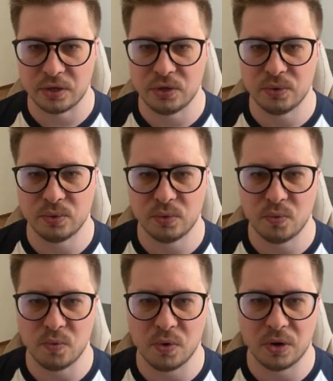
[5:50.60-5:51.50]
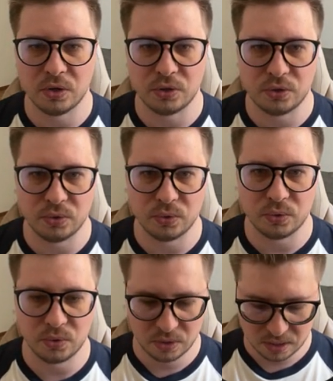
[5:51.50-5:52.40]
you want
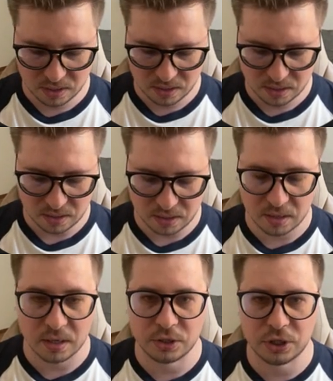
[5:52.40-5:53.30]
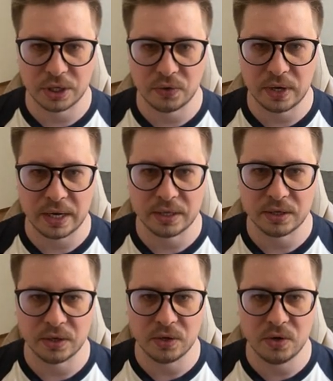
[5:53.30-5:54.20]
to
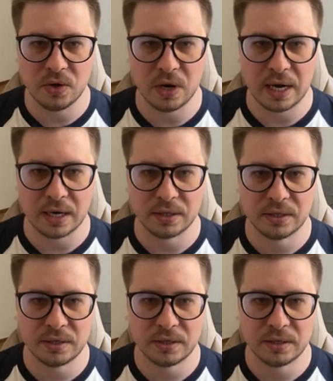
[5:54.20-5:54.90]
generate guard.